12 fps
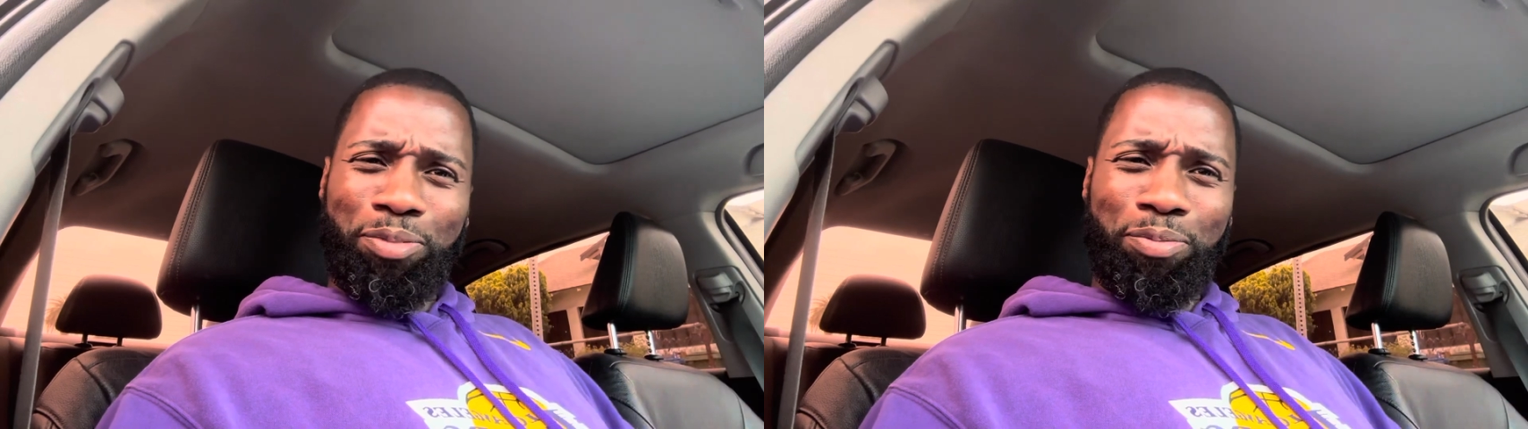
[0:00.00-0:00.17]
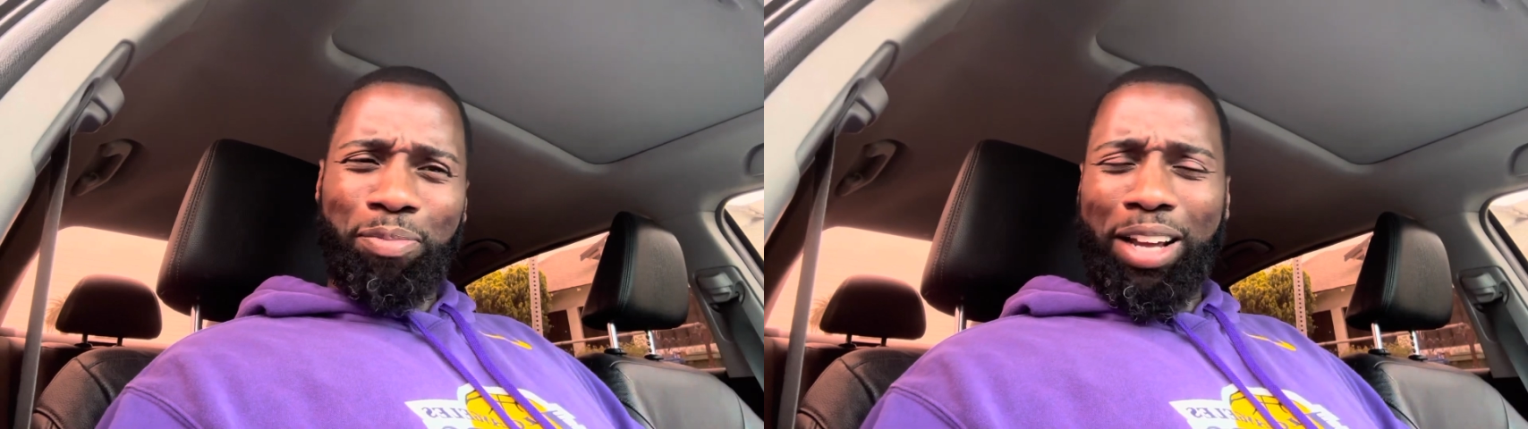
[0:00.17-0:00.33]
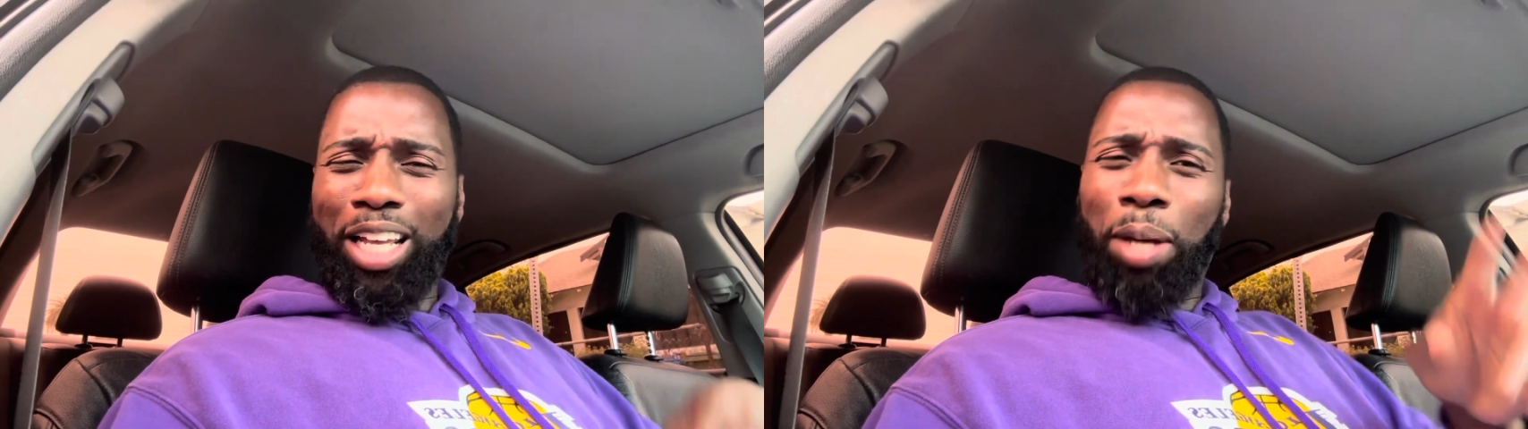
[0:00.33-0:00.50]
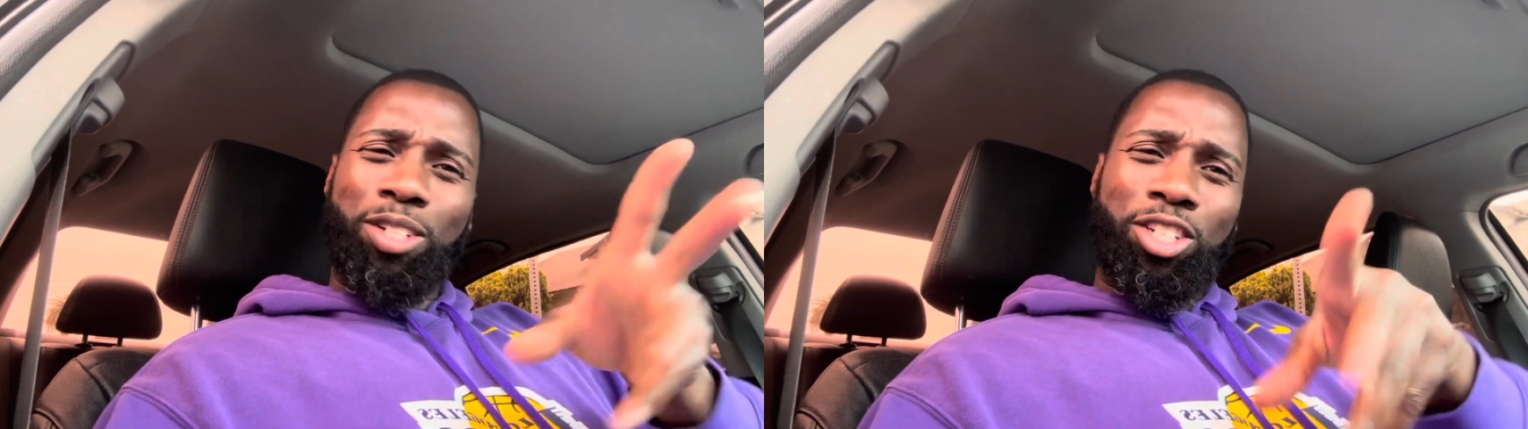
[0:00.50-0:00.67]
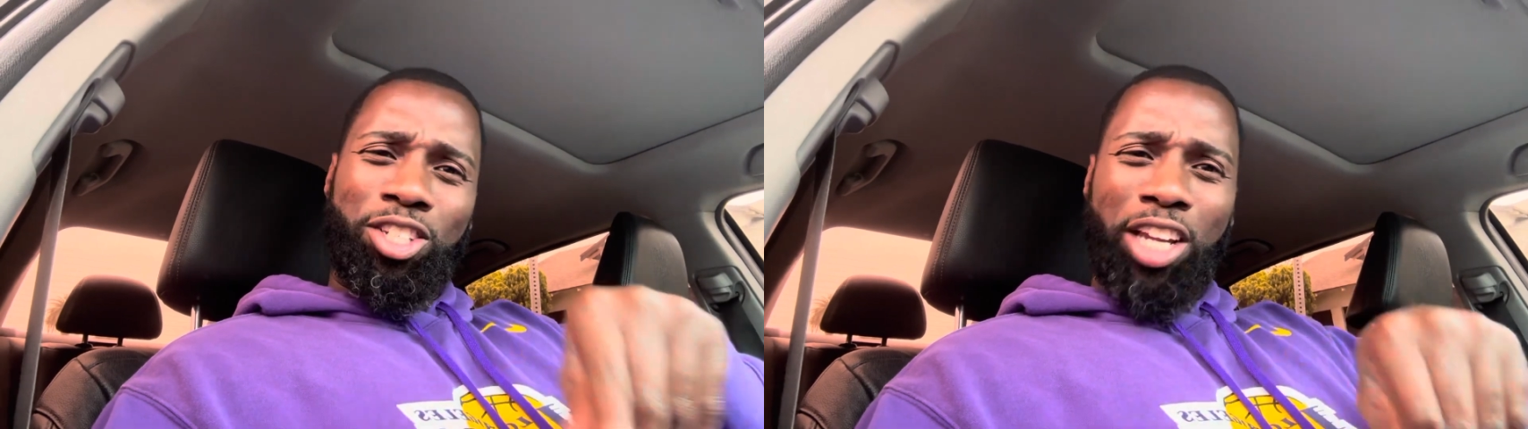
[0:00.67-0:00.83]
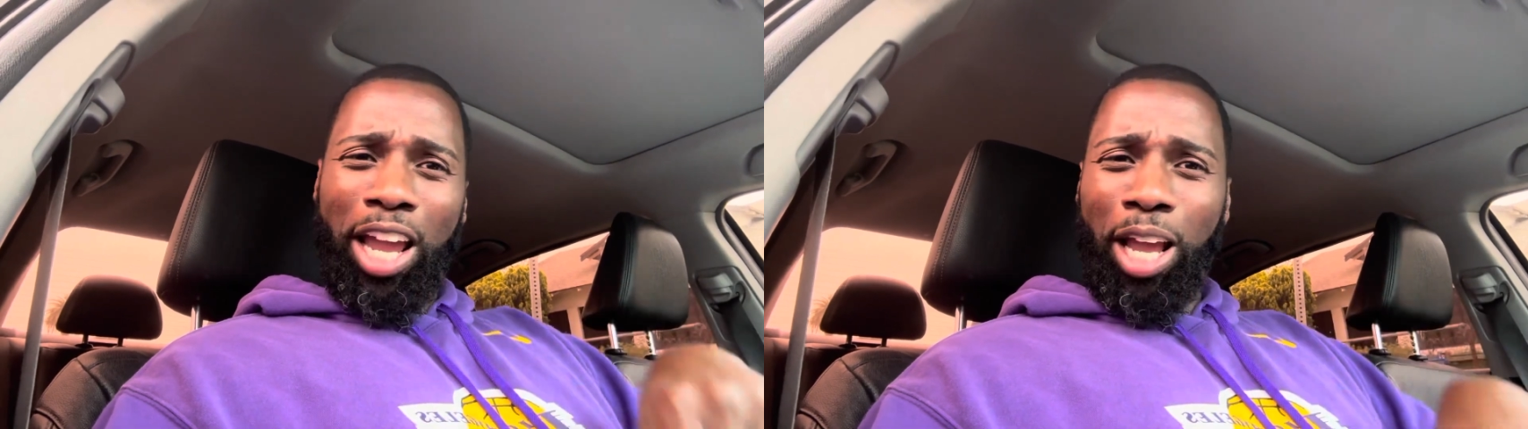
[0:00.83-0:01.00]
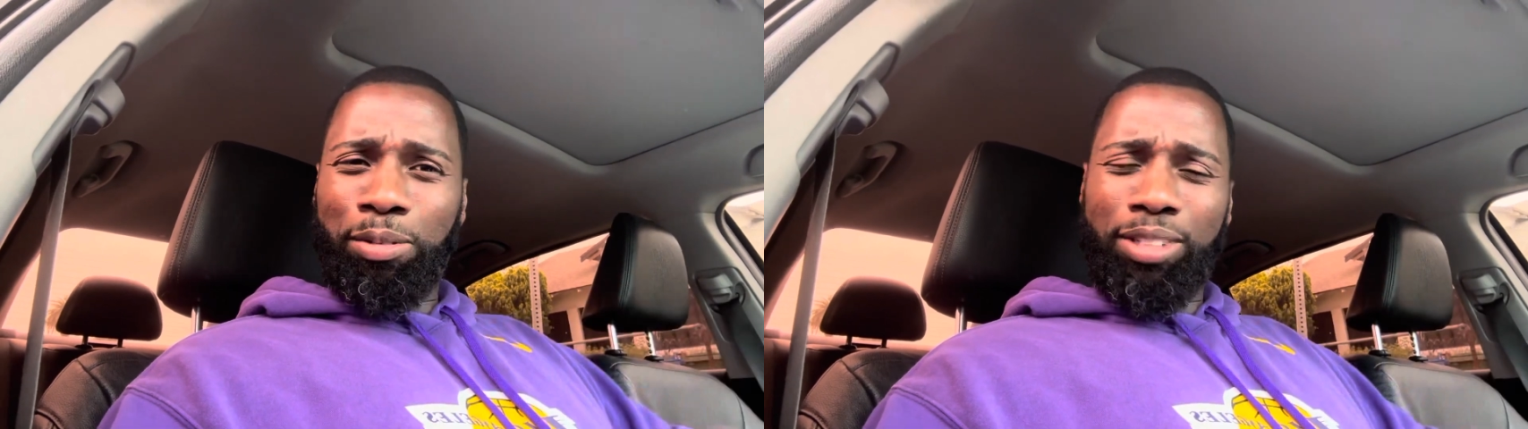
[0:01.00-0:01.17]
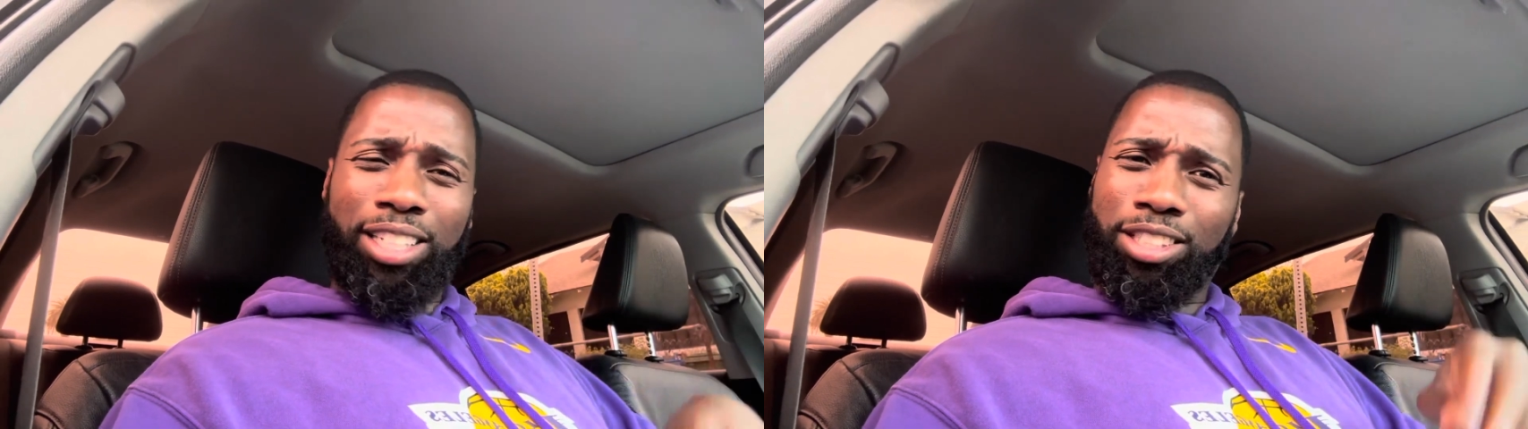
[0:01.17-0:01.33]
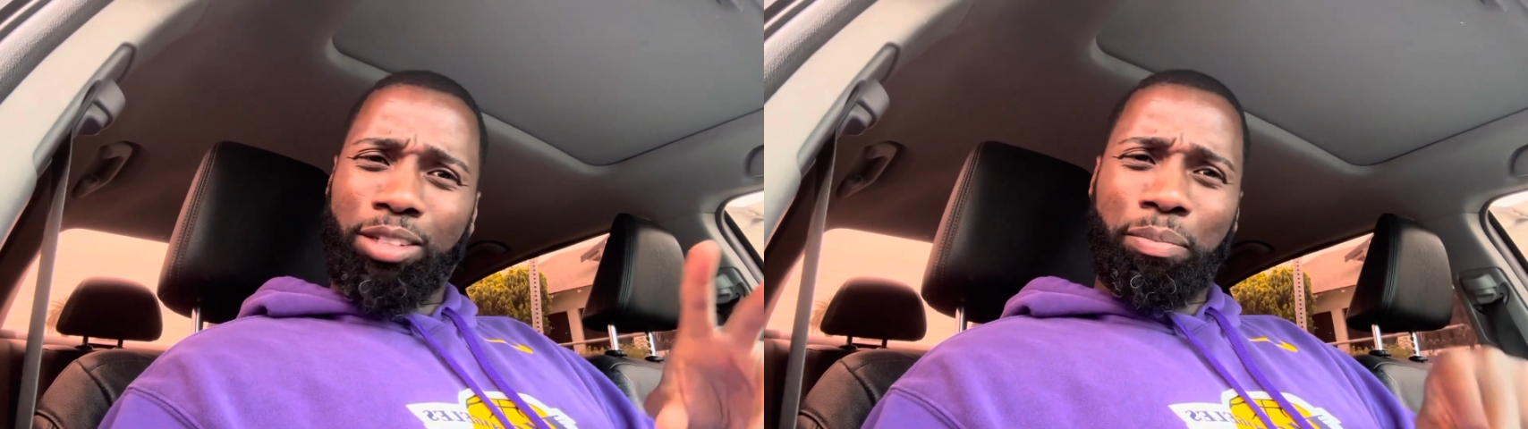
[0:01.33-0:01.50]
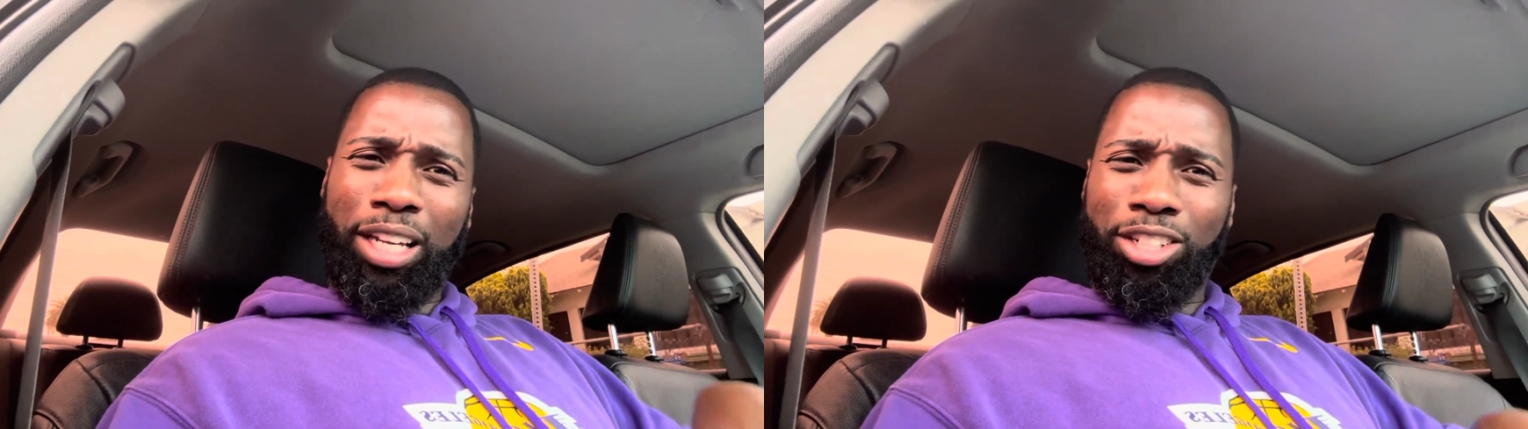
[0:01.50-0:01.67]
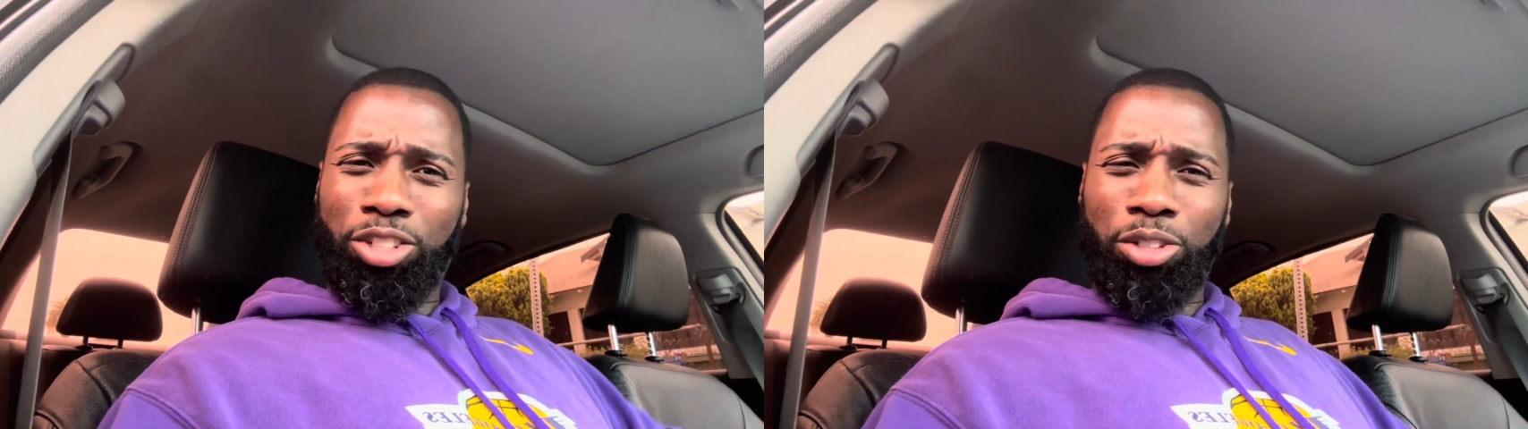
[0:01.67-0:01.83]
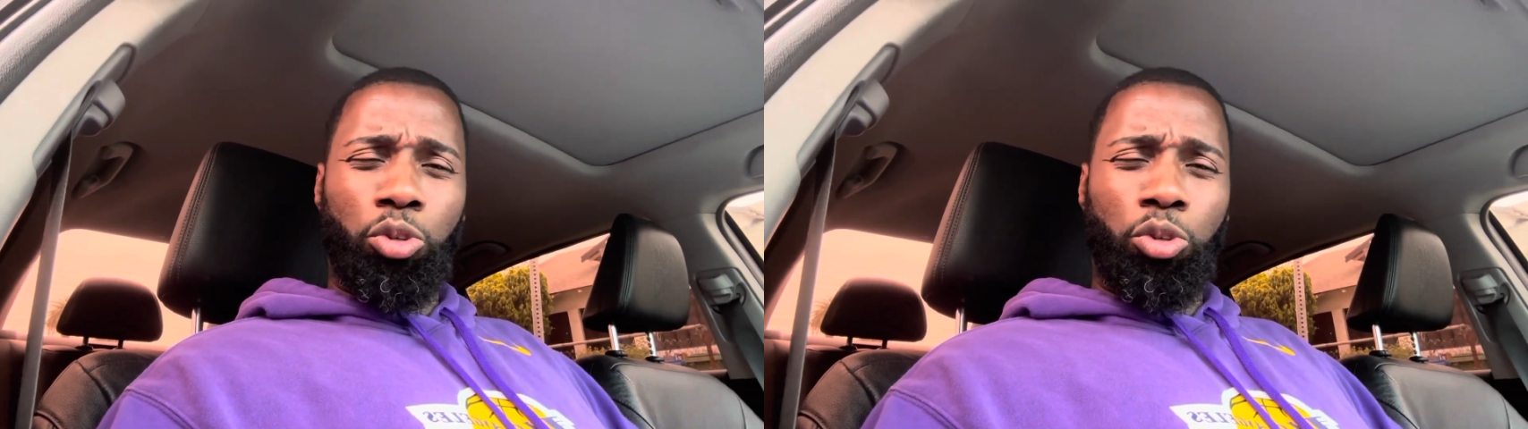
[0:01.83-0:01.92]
My name is James. Nice to meet you.